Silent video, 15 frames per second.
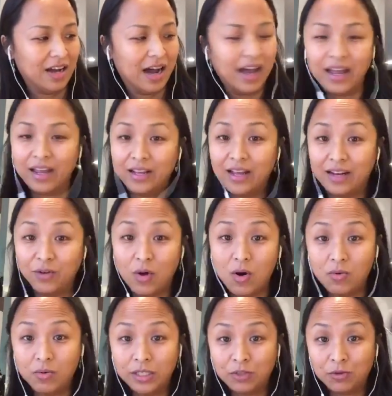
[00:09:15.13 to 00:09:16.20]
I gotta
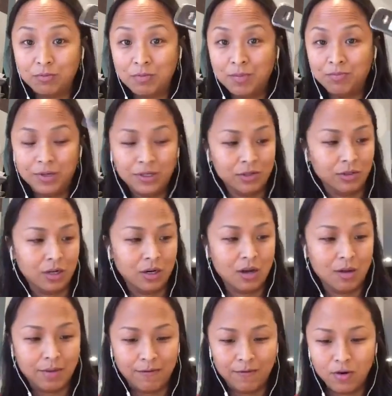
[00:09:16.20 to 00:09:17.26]
always remember to turn
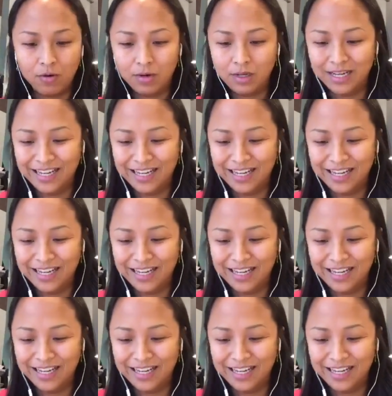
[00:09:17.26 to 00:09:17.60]
on my phone.